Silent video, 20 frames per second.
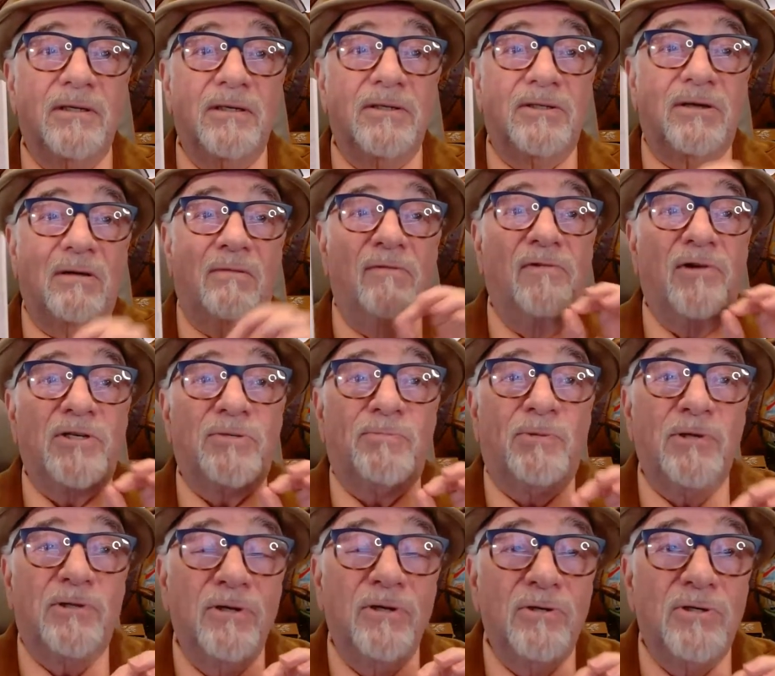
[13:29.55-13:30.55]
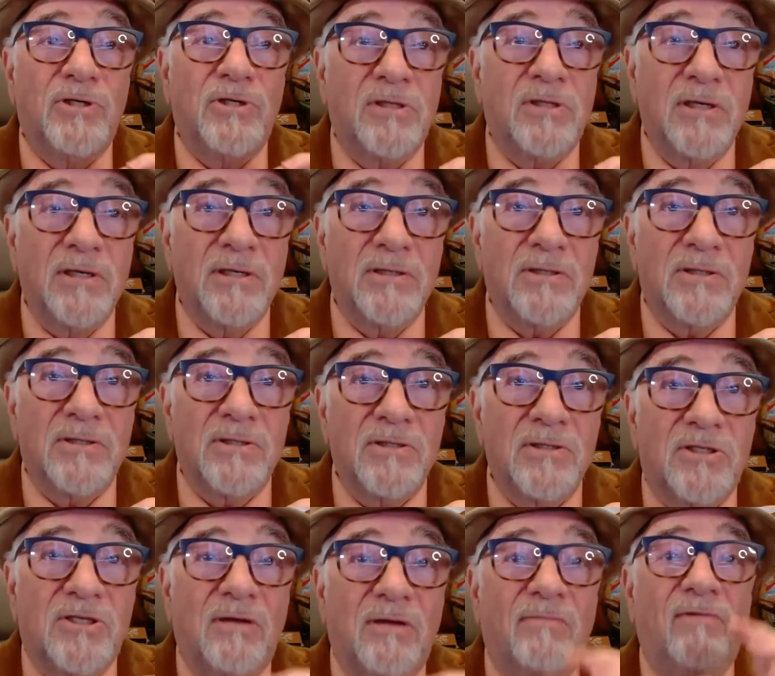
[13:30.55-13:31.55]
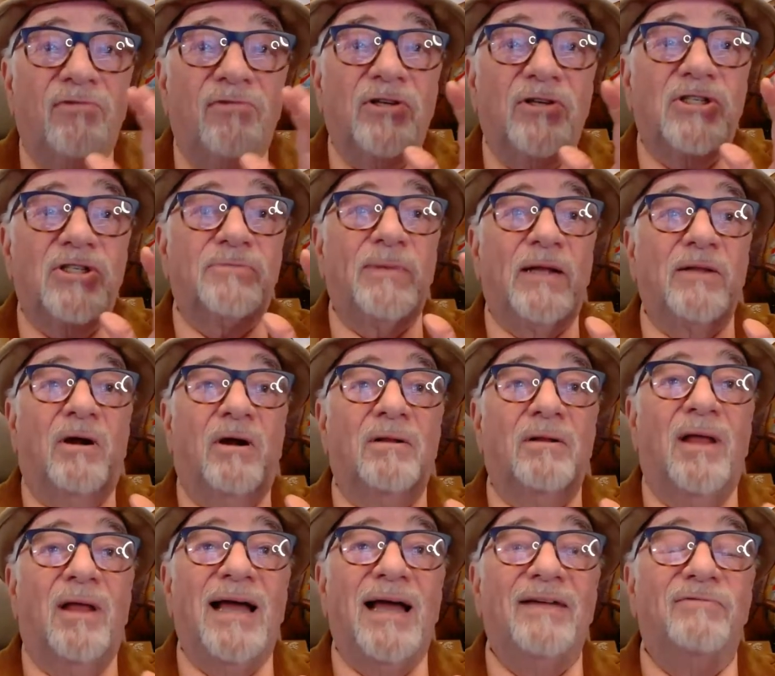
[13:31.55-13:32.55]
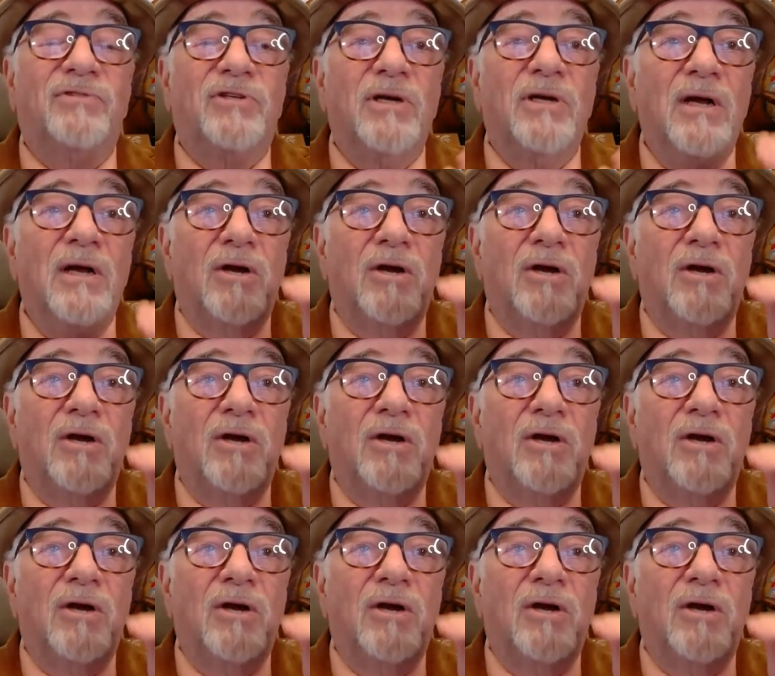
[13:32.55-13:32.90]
Some of us produce things. Some of us spend our lives